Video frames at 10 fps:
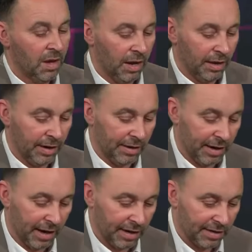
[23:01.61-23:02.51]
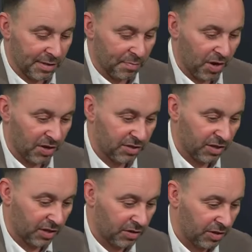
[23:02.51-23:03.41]
and as a
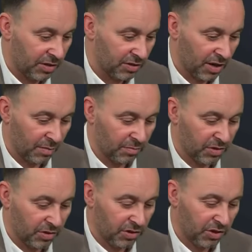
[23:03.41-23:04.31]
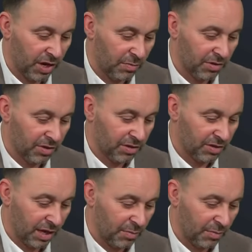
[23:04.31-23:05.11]
pastor, Chris, just share with us the